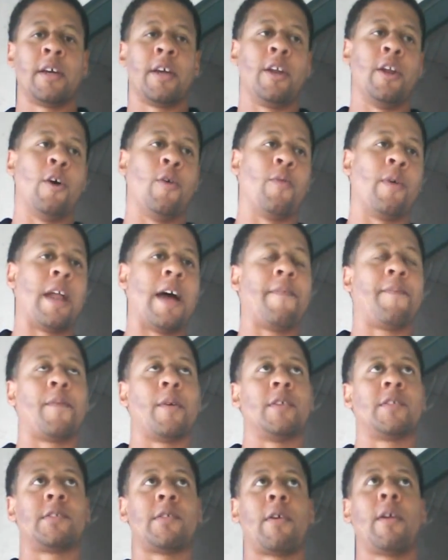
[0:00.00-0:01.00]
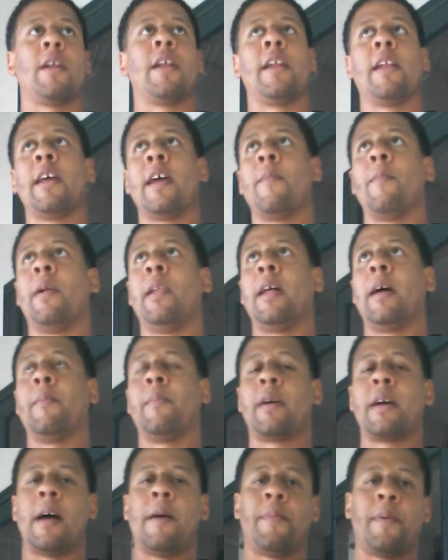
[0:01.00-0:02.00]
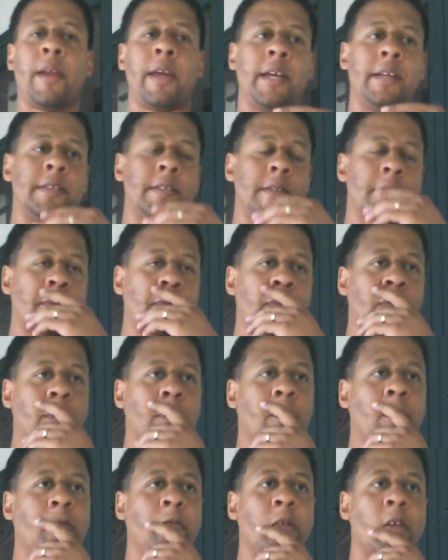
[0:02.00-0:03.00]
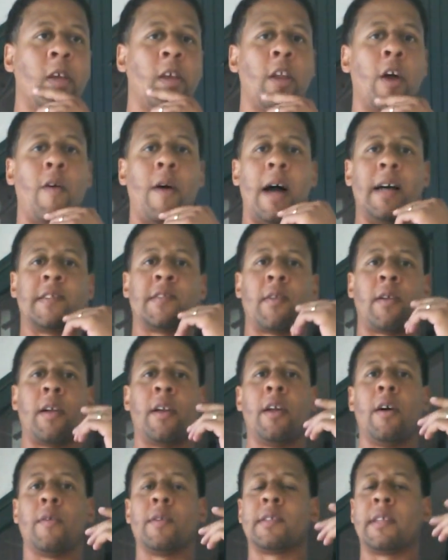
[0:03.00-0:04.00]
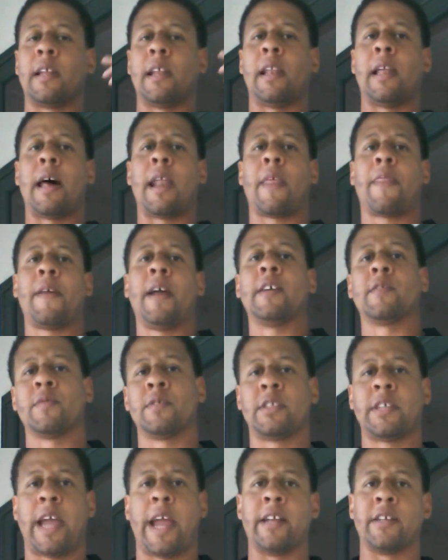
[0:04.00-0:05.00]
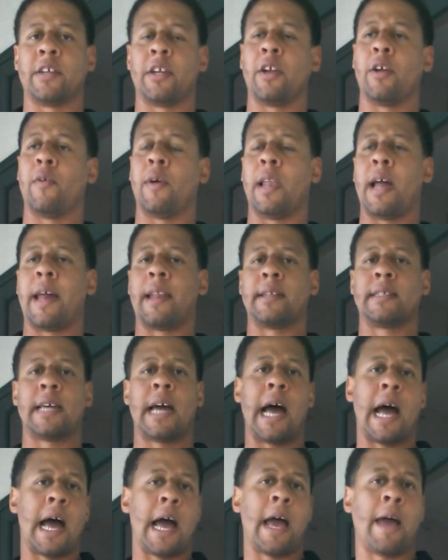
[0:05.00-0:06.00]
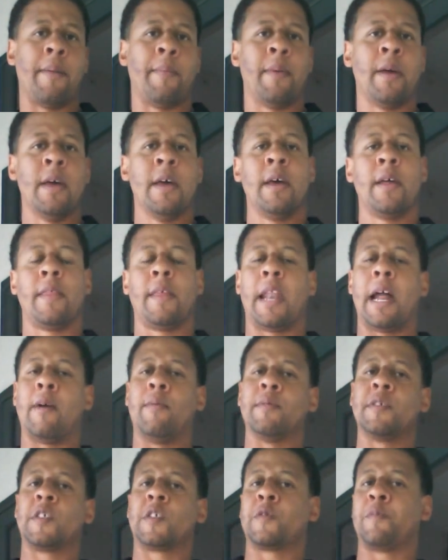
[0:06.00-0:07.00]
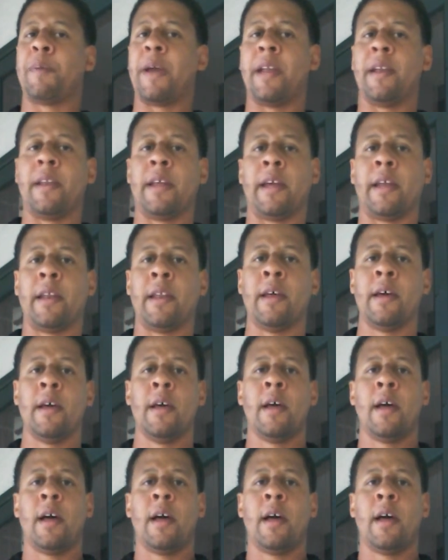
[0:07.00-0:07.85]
When I first started in MLM companies, I started noticing a lot of things were changing. A lot of time that I was spending,